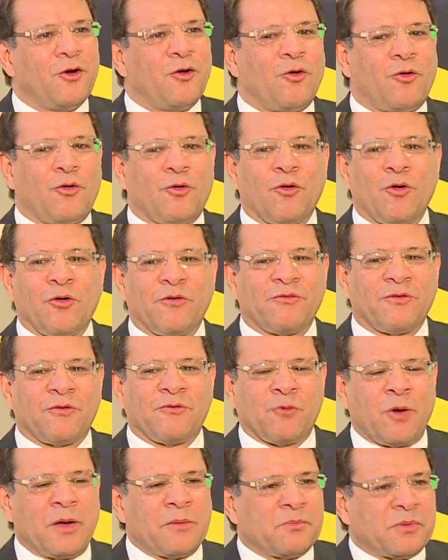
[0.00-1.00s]
or for
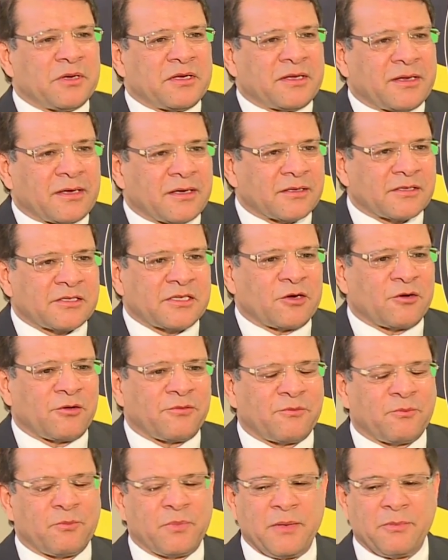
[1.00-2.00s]
one particular set
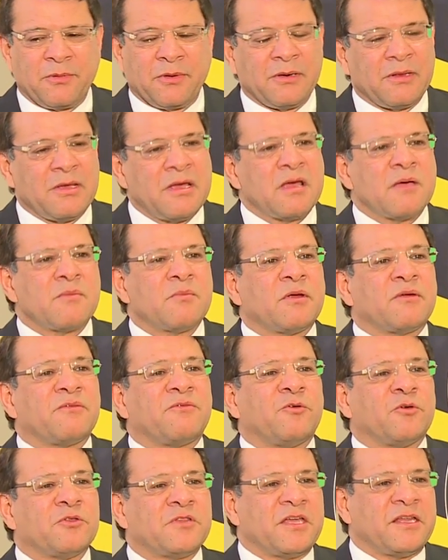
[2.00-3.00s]
of people, but
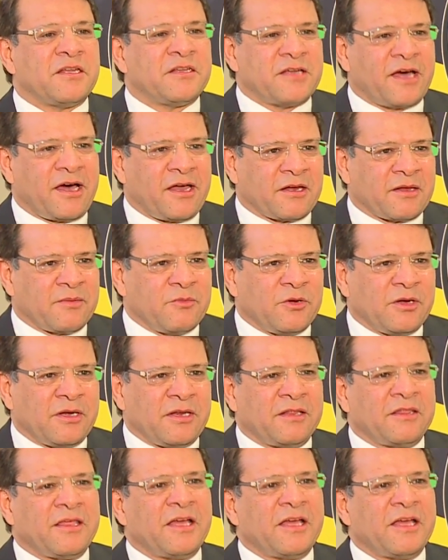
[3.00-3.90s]
for the entire community.